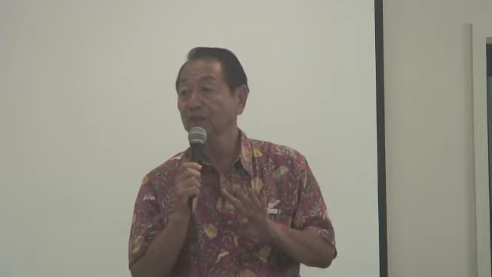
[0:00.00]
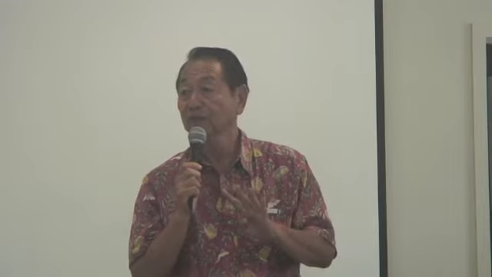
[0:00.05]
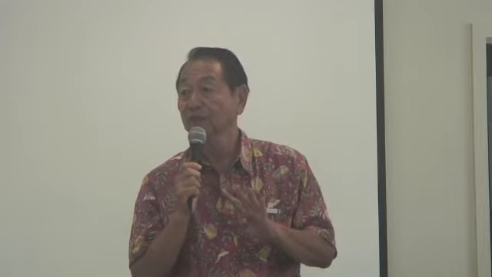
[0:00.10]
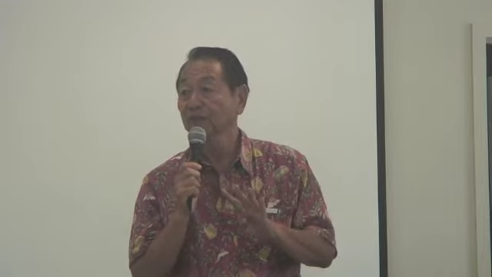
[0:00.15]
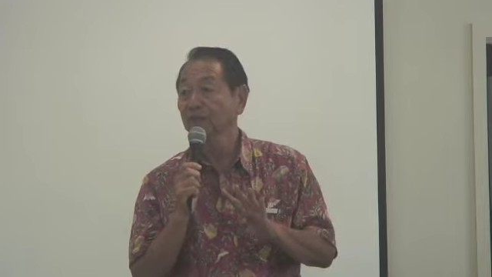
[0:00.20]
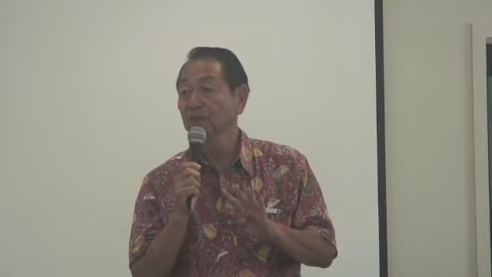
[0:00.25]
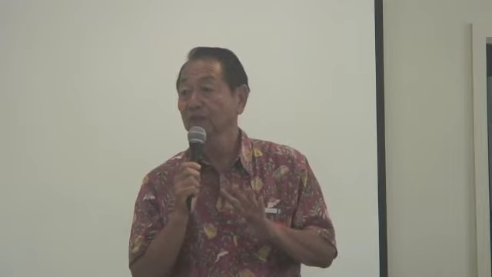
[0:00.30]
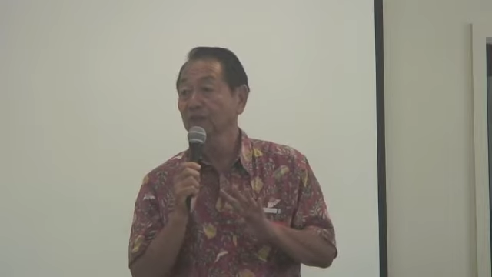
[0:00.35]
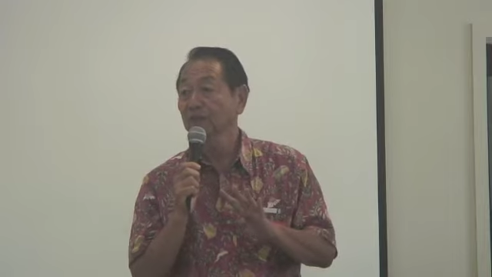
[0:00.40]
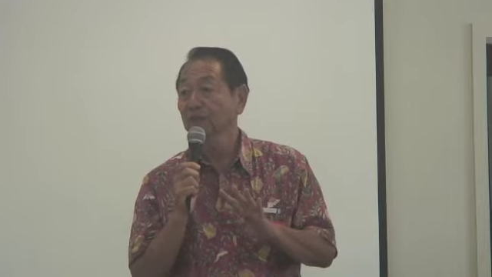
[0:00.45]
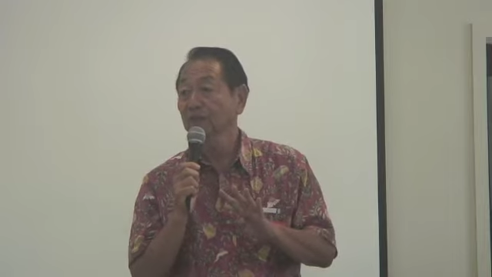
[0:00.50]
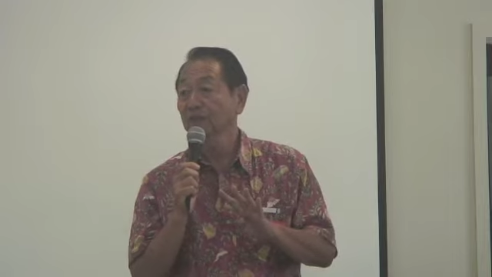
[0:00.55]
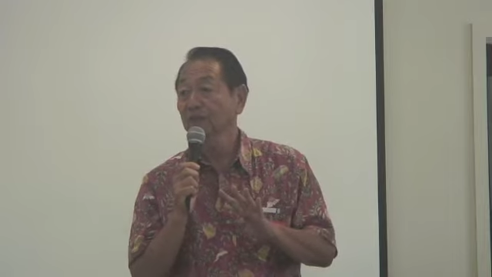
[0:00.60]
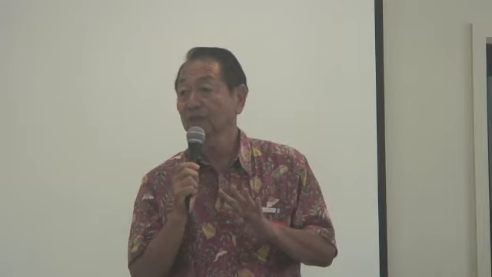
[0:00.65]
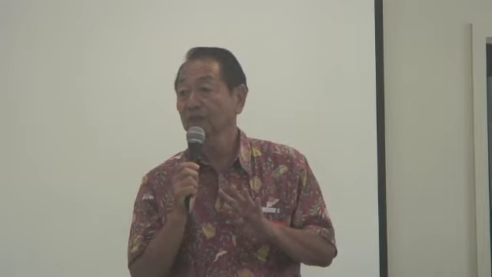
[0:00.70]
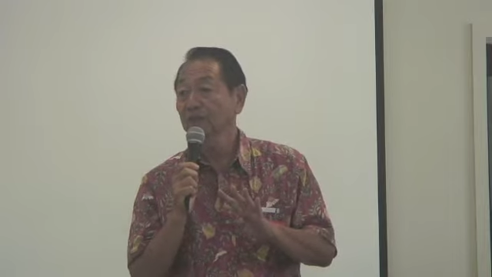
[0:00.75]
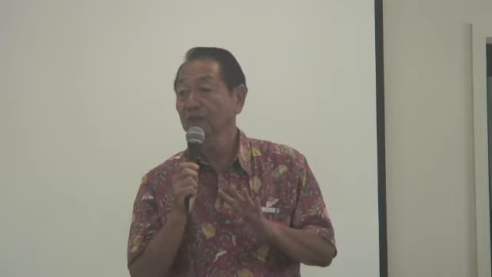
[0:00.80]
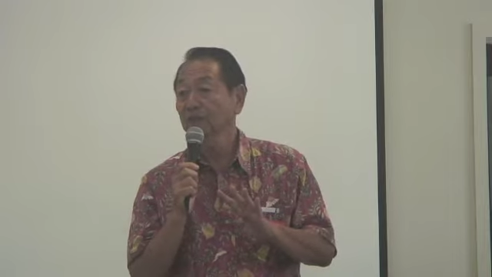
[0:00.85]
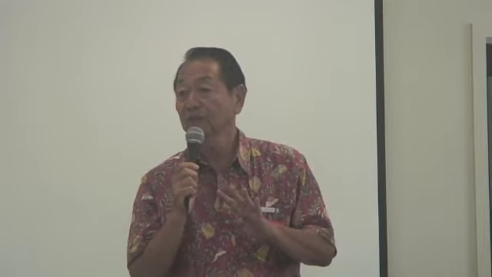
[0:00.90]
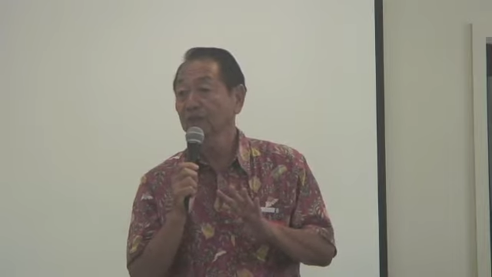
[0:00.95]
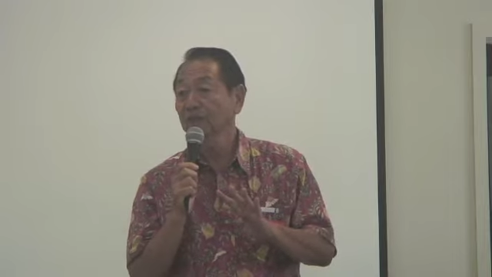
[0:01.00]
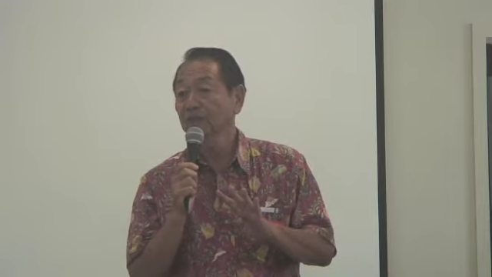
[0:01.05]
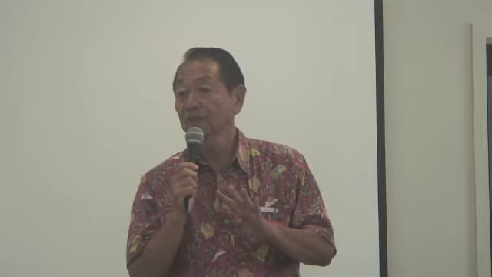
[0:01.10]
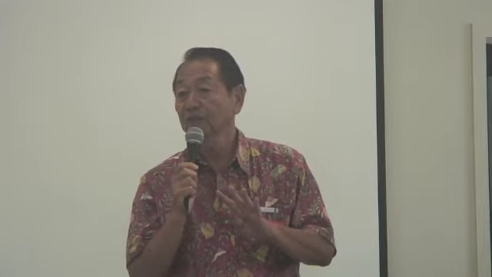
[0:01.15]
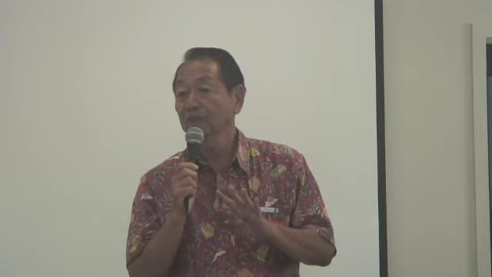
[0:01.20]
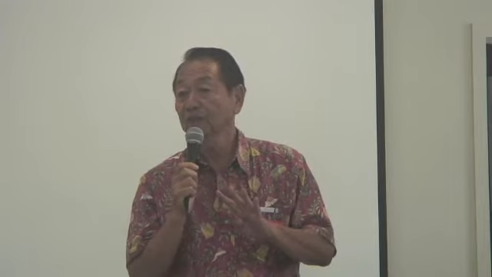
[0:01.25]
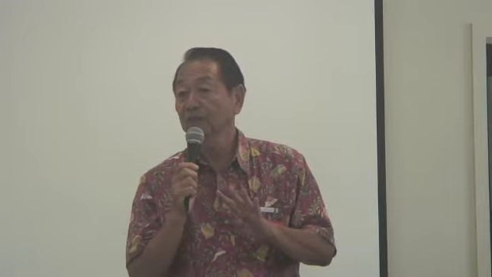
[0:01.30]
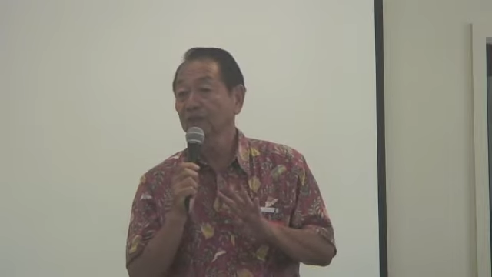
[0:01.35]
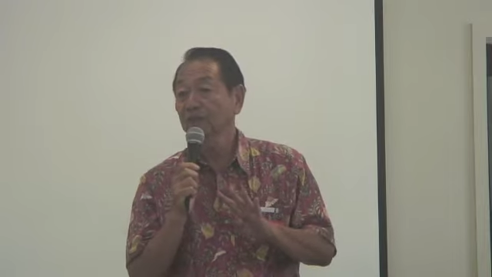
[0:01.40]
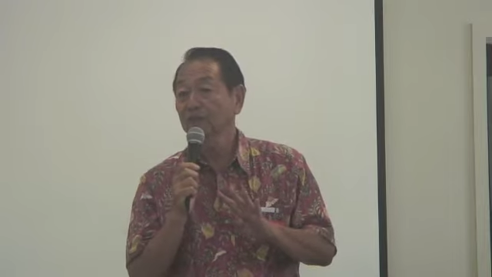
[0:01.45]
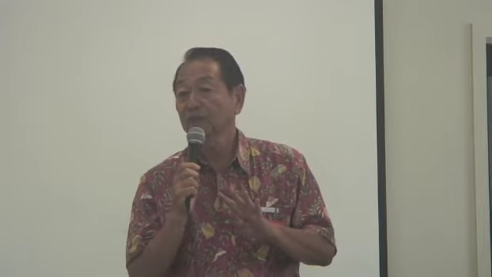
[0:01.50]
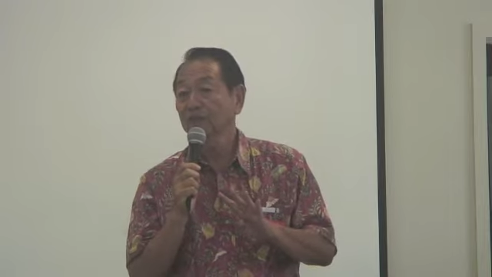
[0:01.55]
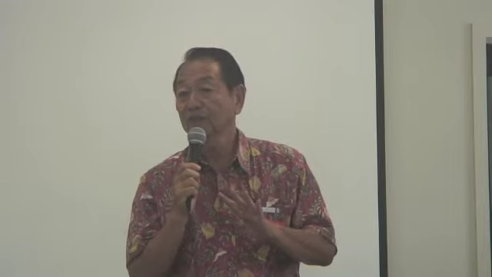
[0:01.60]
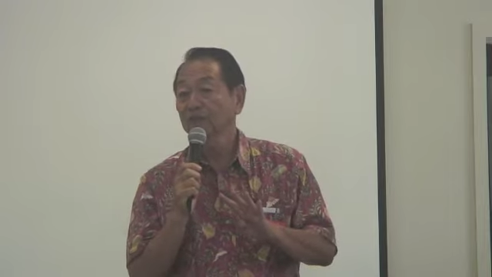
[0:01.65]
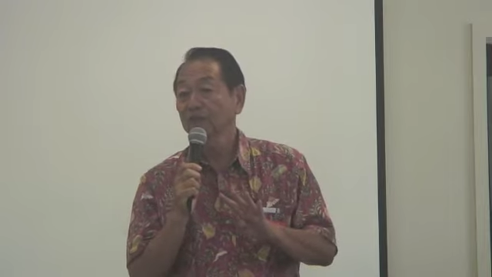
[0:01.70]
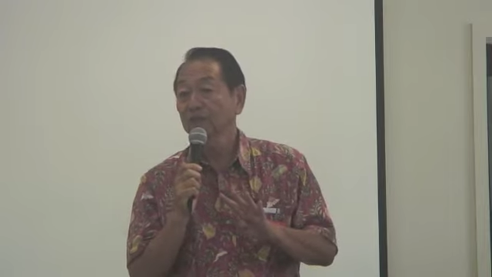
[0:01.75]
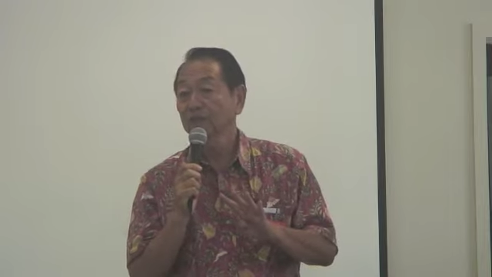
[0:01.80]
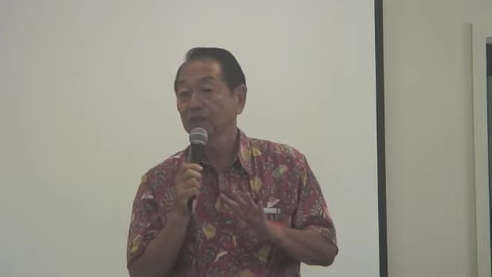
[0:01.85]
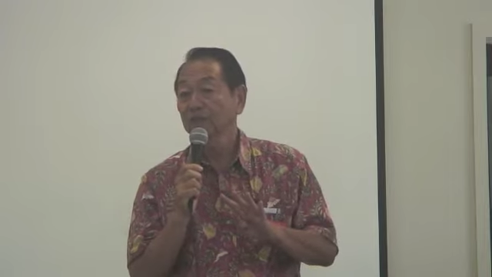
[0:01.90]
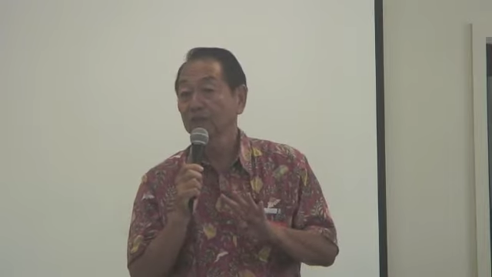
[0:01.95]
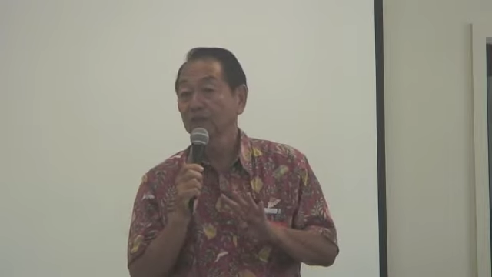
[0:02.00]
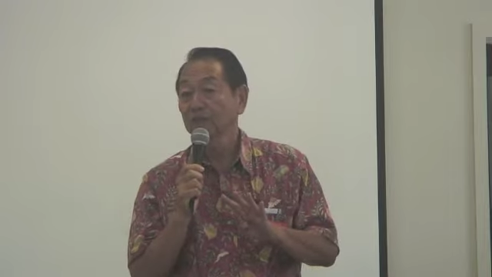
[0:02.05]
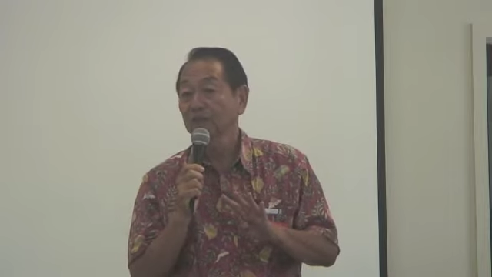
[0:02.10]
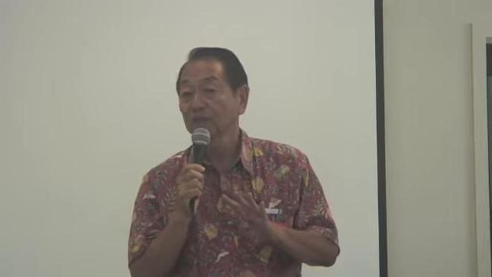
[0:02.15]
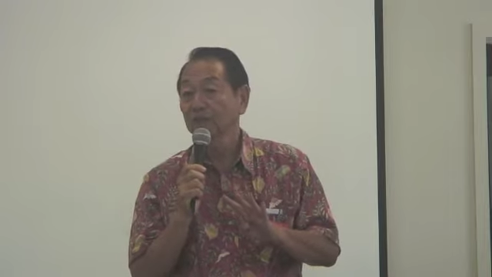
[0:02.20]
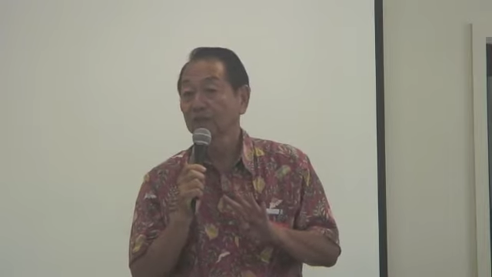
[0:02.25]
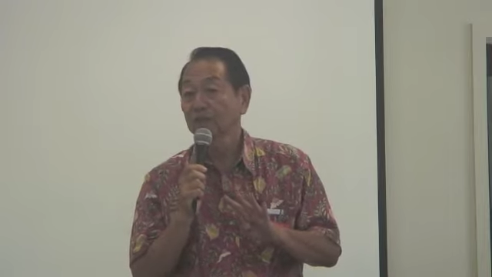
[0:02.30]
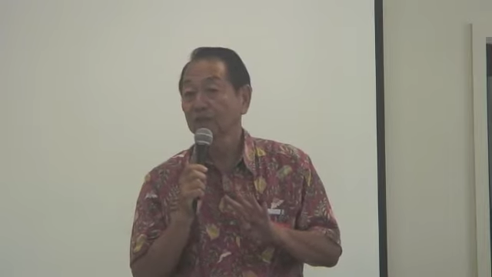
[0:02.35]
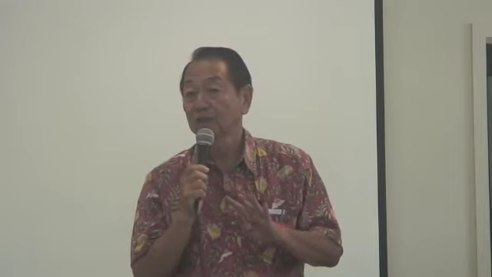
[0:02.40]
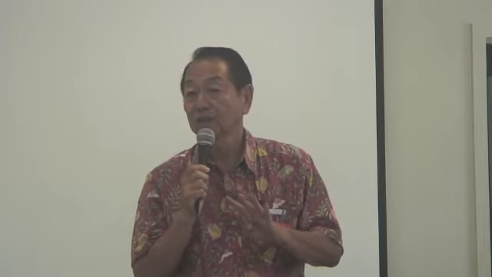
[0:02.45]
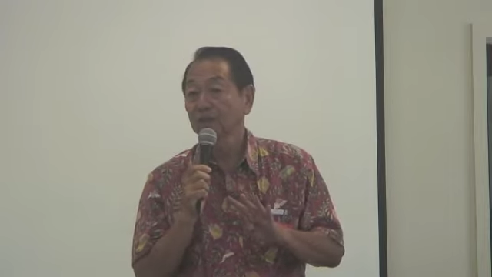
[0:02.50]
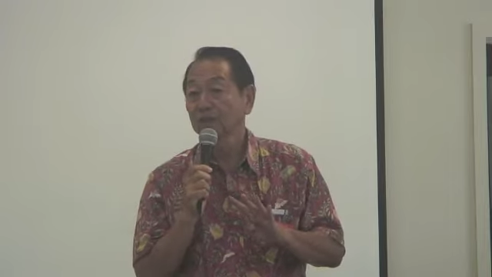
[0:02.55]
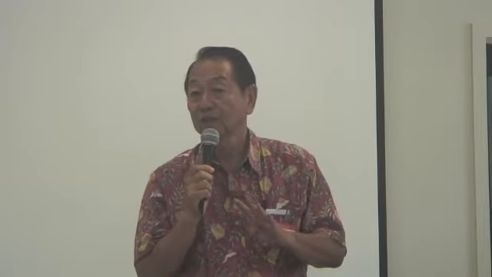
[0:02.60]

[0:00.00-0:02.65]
[no speech]